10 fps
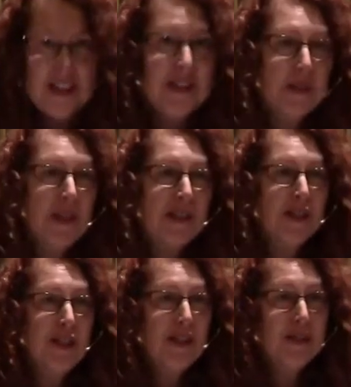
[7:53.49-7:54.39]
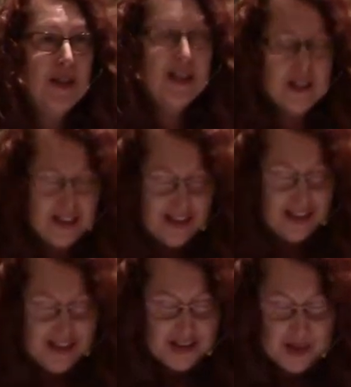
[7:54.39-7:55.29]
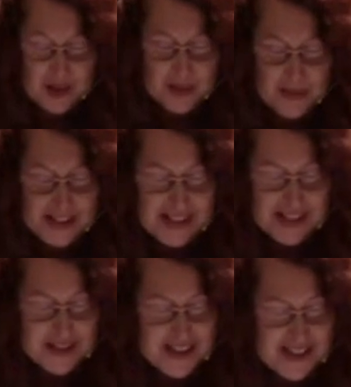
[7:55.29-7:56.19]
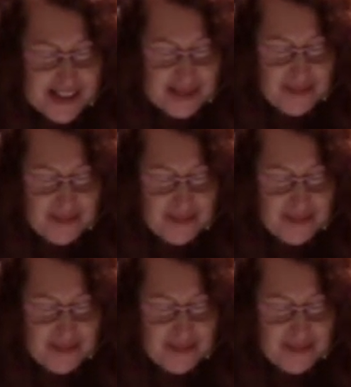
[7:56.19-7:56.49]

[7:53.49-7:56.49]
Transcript: especially to our sermon series.